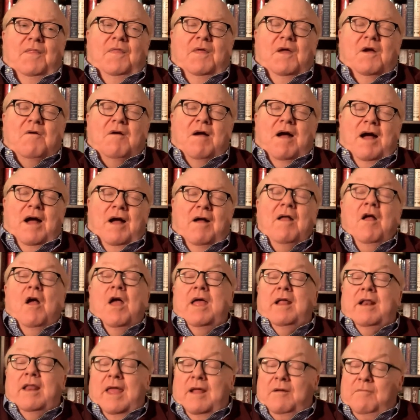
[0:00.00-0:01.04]
there are
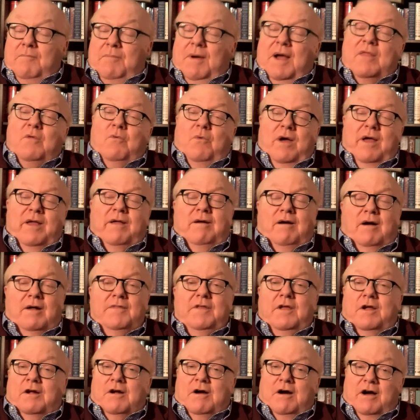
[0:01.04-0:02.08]
and and by the way
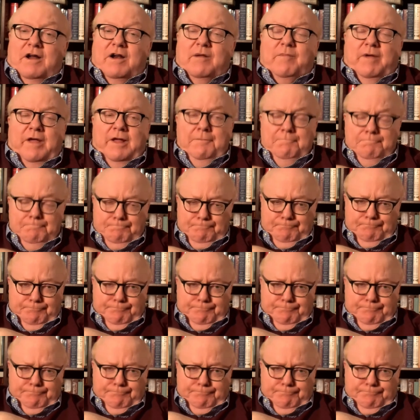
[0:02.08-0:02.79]
on the economy